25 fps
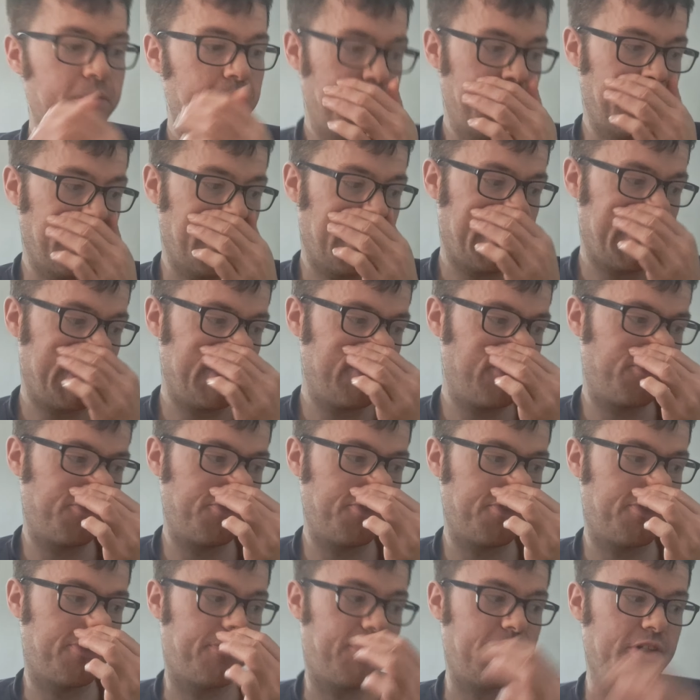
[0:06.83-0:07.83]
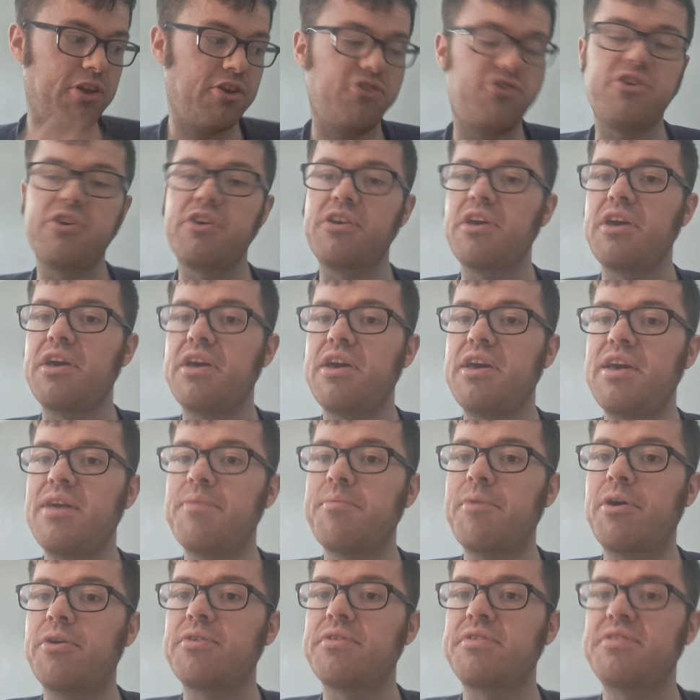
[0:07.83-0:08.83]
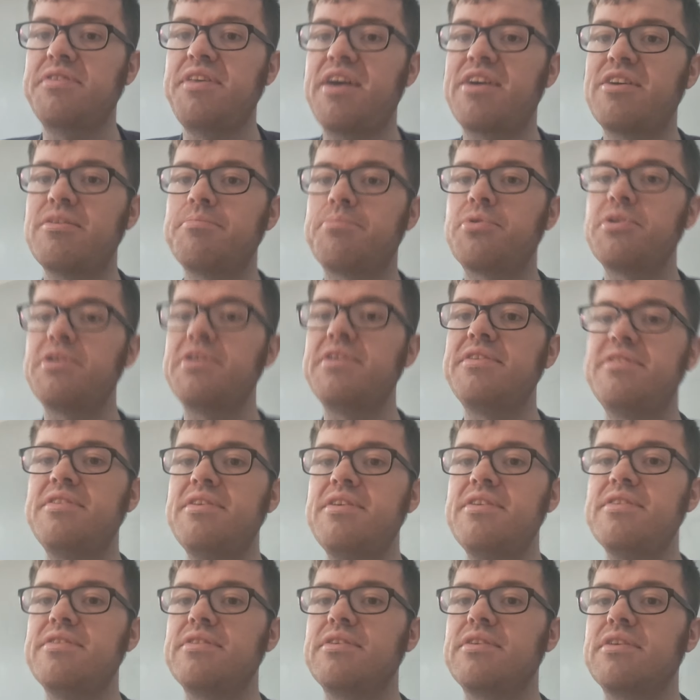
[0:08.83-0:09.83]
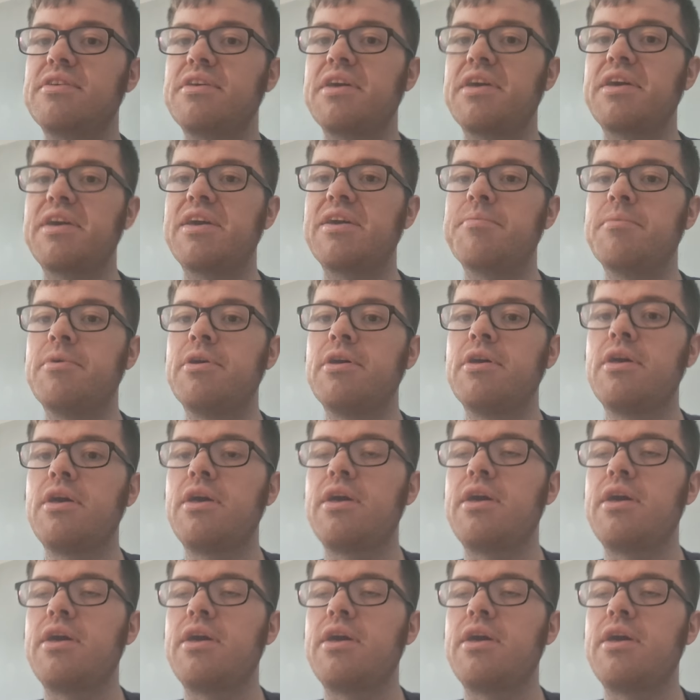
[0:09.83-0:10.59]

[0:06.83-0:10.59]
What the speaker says: It has just finished the game, our second pre-season game